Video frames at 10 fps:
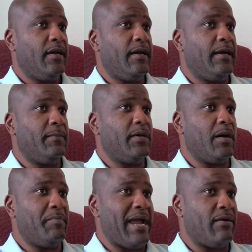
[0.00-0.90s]

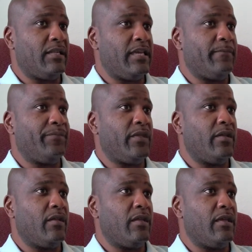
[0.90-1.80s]
Apparently,
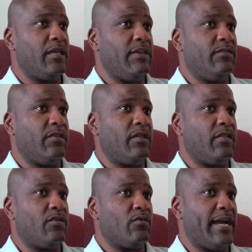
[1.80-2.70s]
even
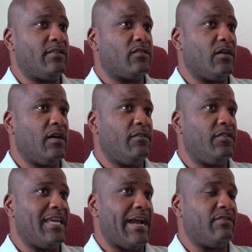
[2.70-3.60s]
the rights
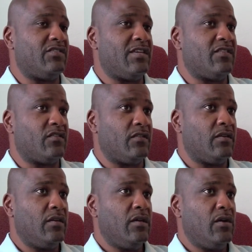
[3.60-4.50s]
of the average
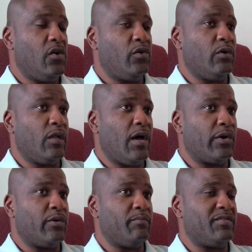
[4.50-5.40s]
citizen are no
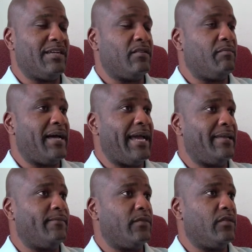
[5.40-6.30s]
longer protected
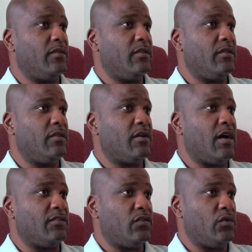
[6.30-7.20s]
by the
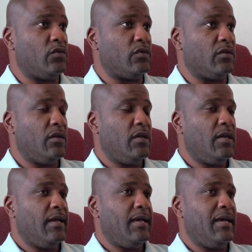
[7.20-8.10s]
Constitution.
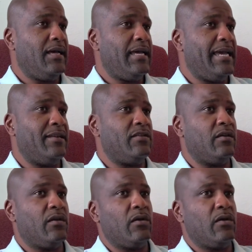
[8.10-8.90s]
And